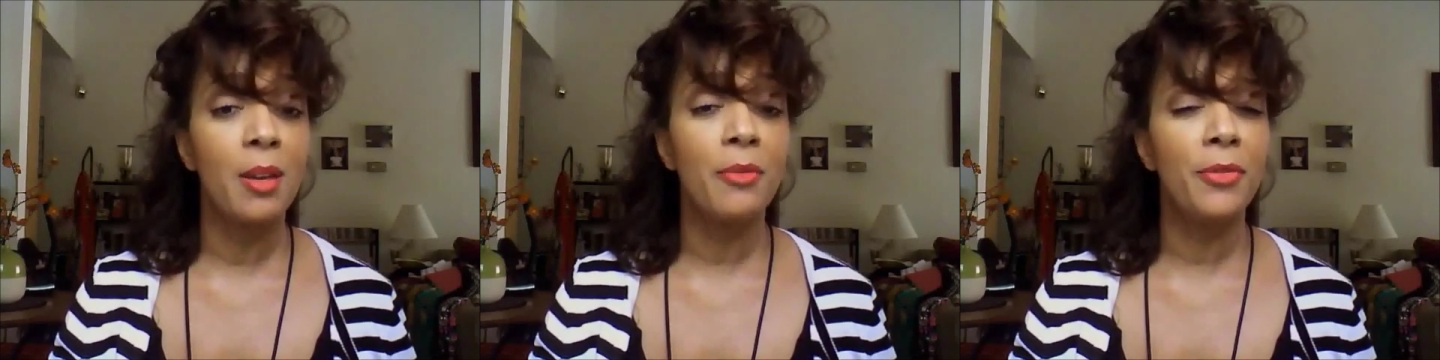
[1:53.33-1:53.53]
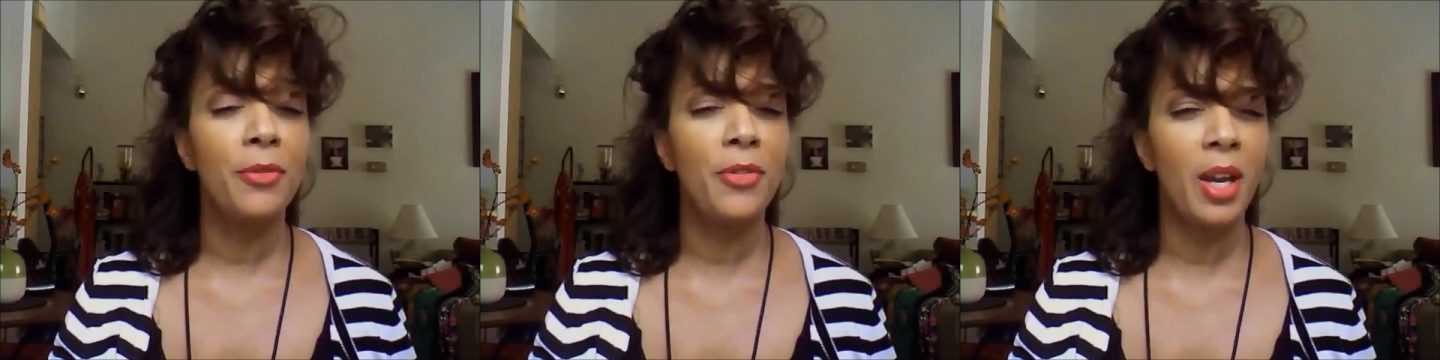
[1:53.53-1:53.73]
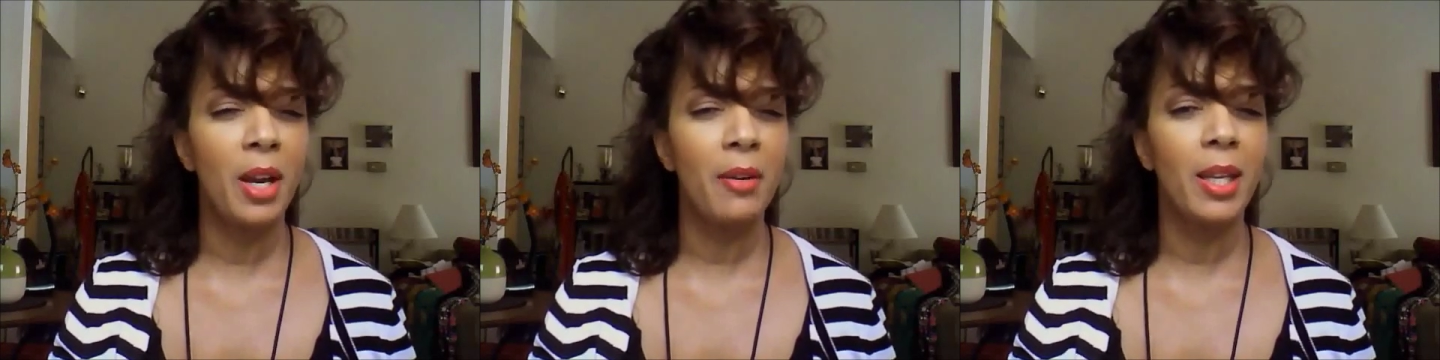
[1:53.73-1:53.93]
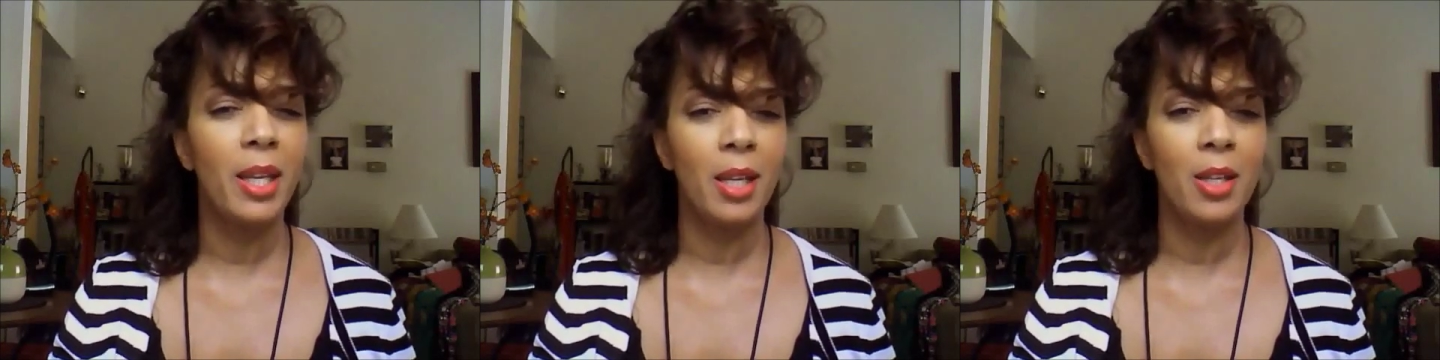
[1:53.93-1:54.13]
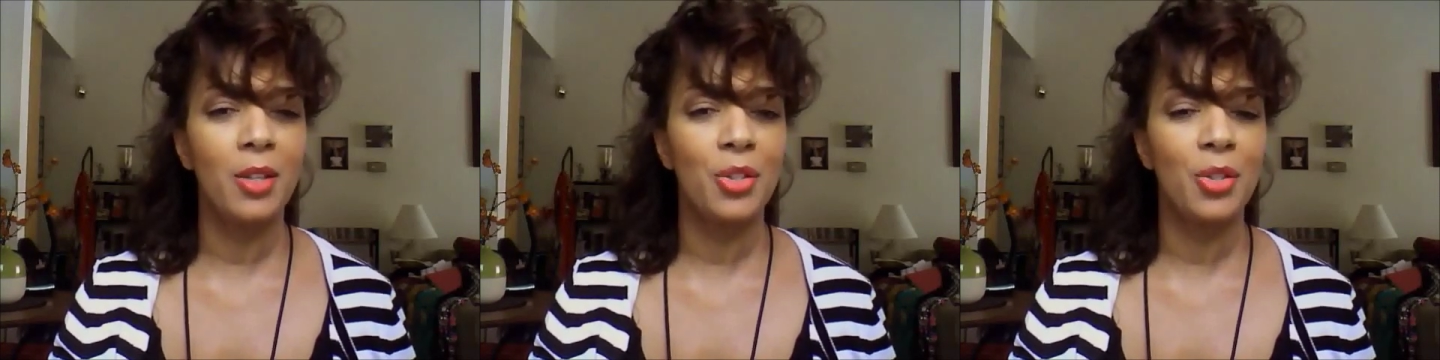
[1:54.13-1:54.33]
very
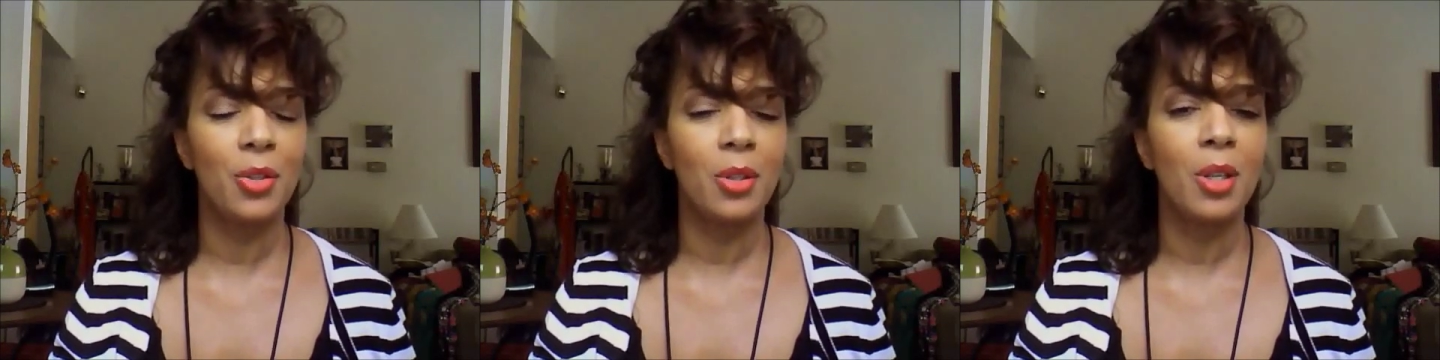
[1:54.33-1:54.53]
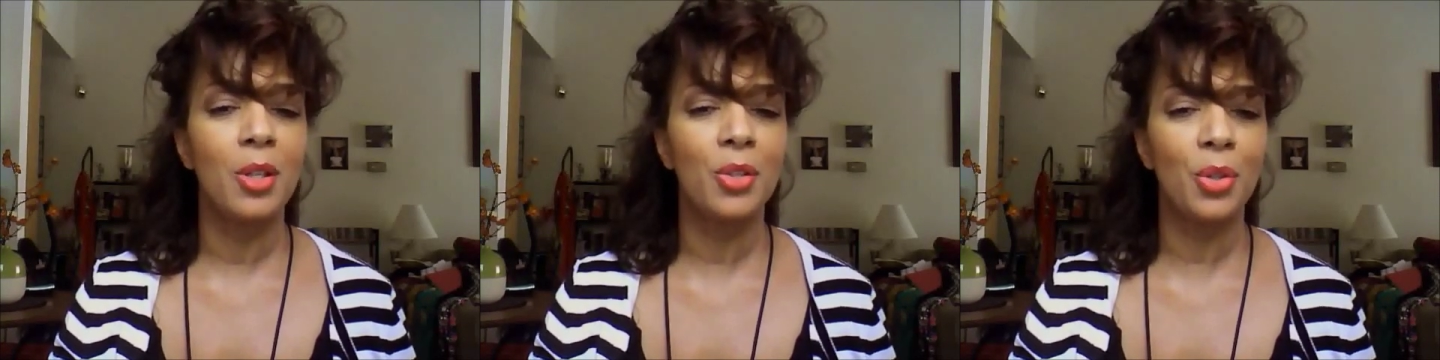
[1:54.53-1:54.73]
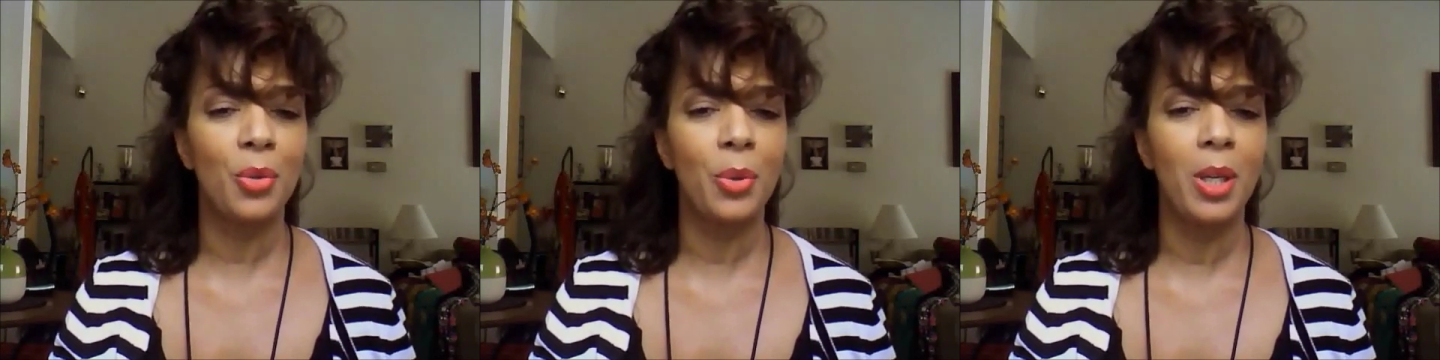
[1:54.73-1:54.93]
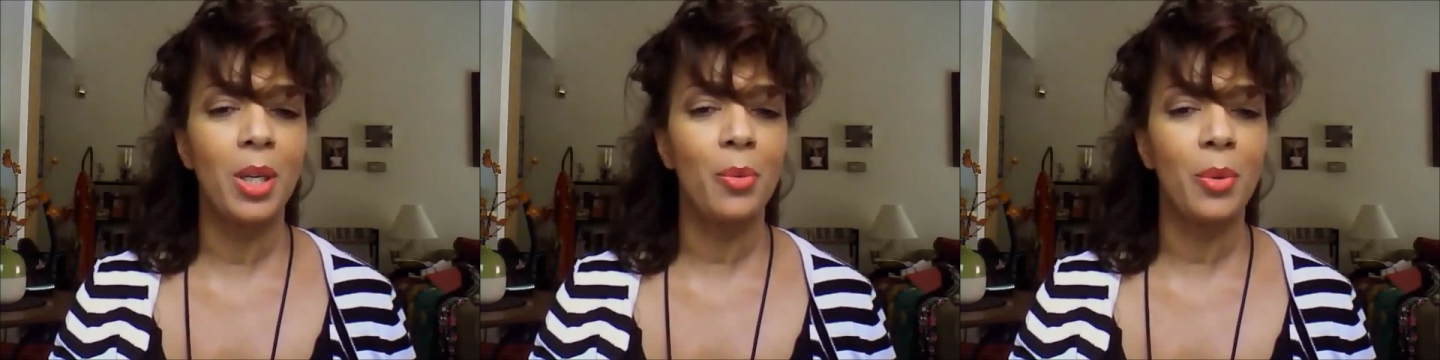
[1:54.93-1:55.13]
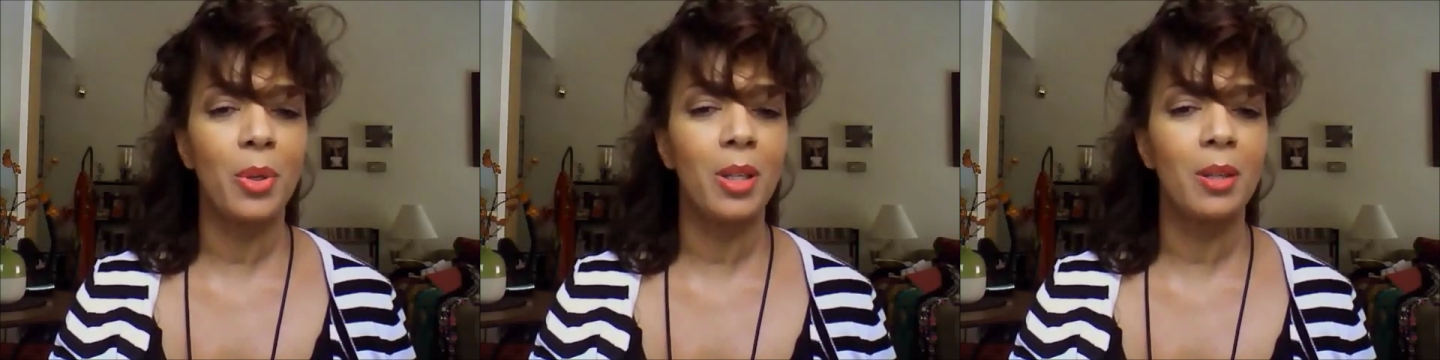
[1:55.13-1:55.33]
injured
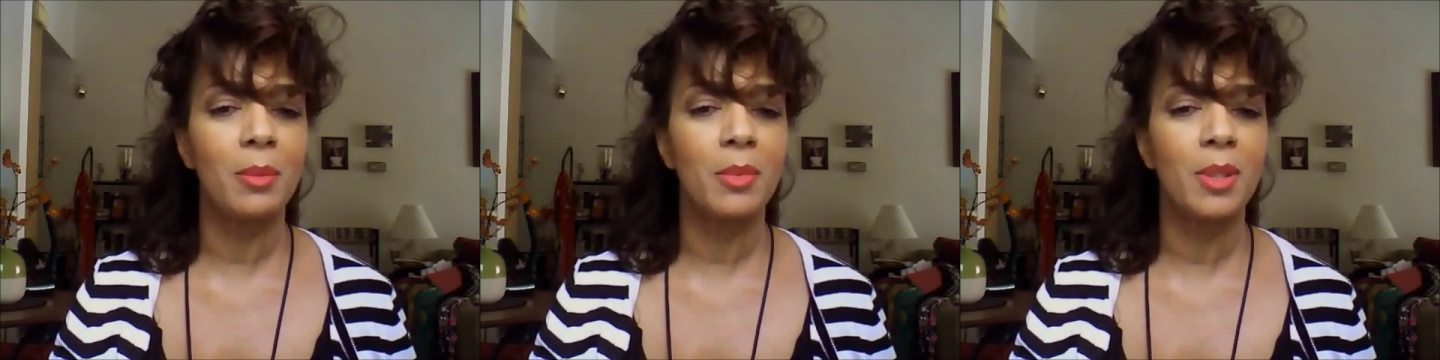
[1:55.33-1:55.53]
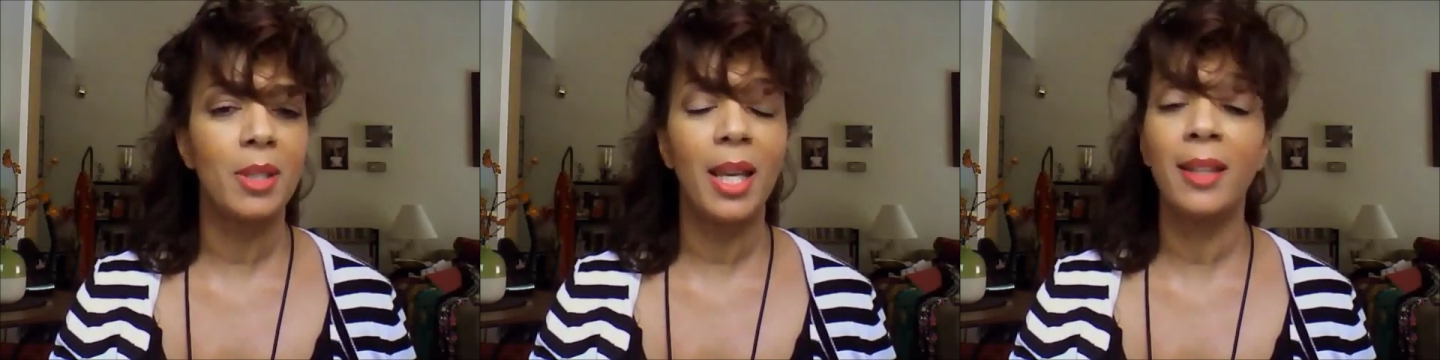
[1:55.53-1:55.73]
Serena Williams.